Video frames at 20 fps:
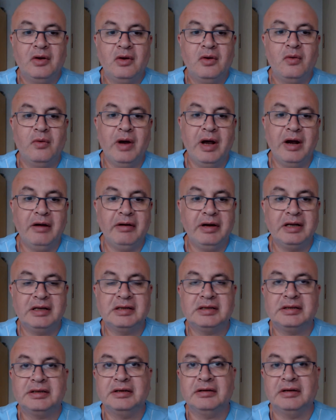wearing
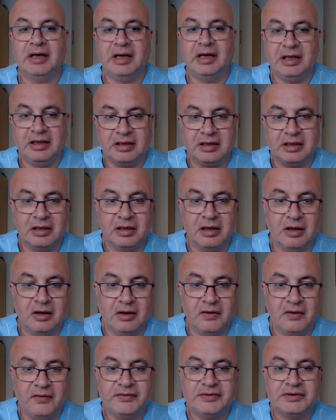sterile
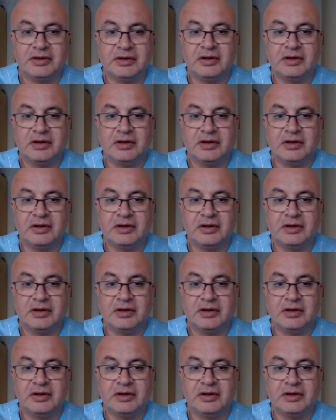gloves,